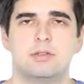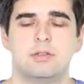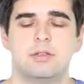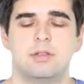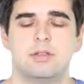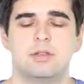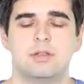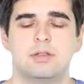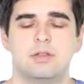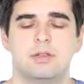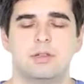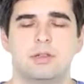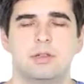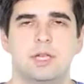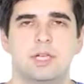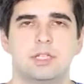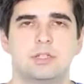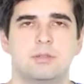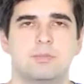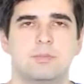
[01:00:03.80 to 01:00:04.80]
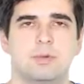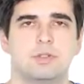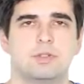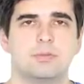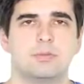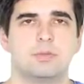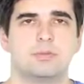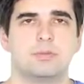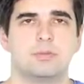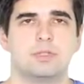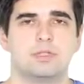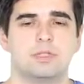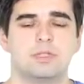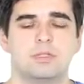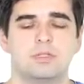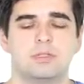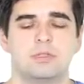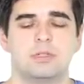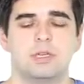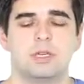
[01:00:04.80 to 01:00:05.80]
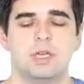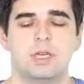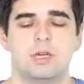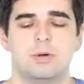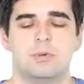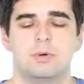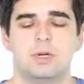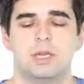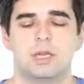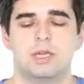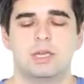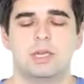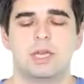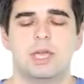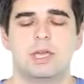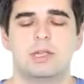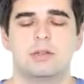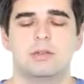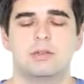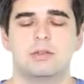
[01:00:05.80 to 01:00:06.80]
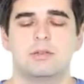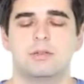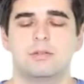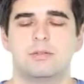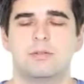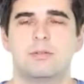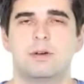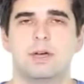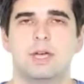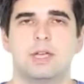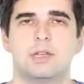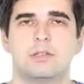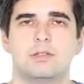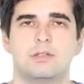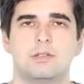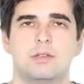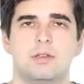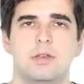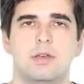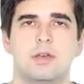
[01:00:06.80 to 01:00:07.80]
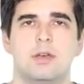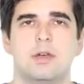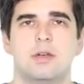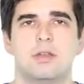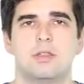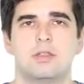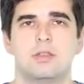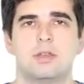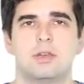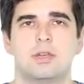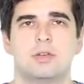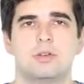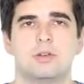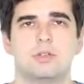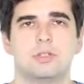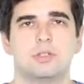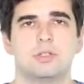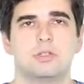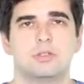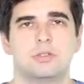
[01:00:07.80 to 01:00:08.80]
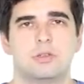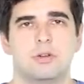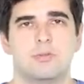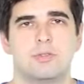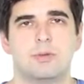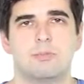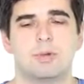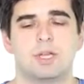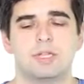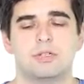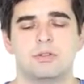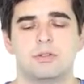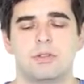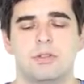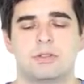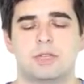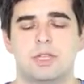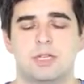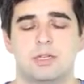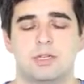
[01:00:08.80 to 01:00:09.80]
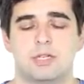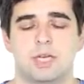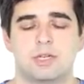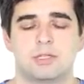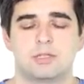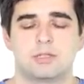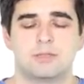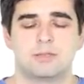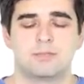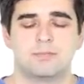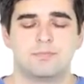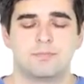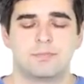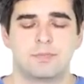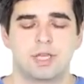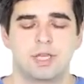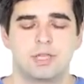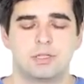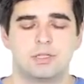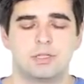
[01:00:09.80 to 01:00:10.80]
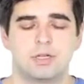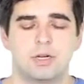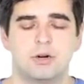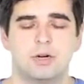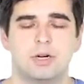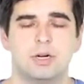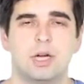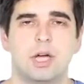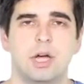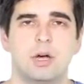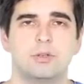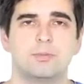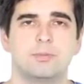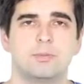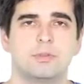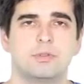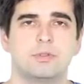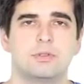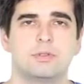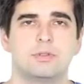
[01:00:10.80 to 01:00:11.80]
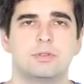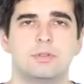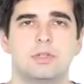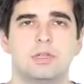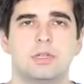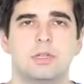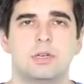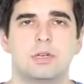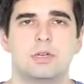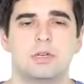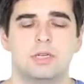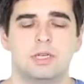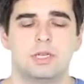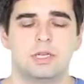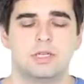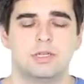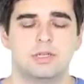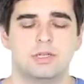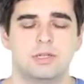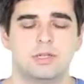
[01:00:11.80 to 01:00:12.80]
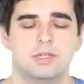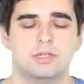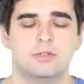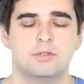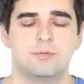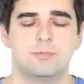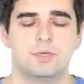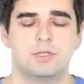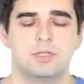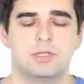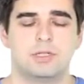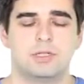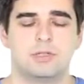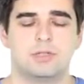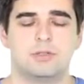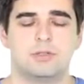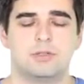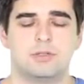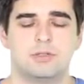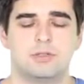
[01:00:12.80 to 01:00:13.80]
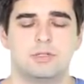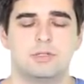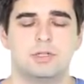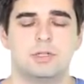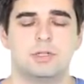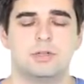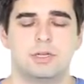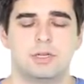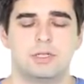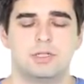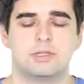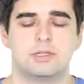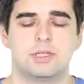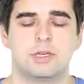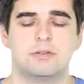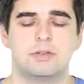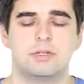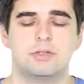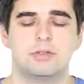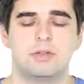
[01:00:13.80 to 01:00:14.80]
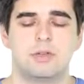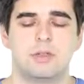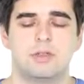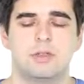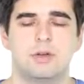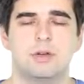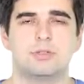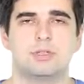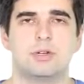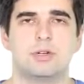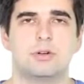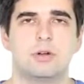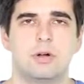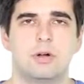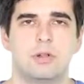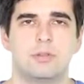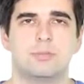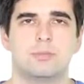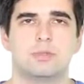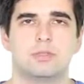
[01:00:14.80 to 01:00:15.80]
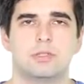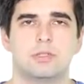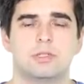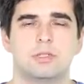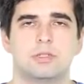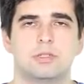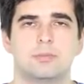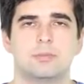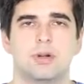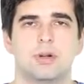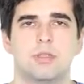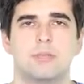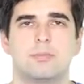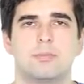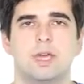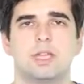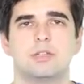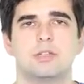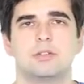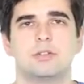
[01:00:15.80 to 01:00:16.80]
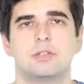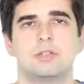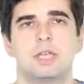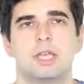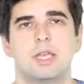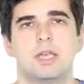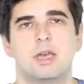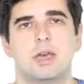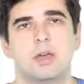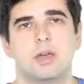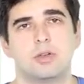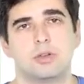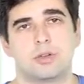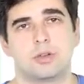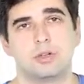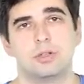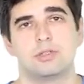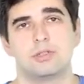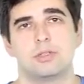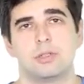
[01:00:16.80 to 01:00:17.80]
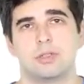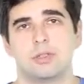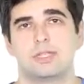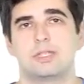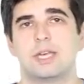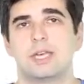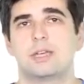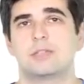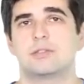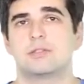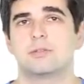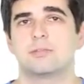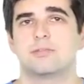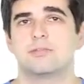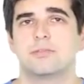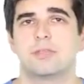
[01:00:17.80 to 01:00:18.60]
in the last possible position, we again find the occurrence of the pattern in the text. And so our output is a list of positions 0 and 7, and those are all the positions where the pattern occurs in the text.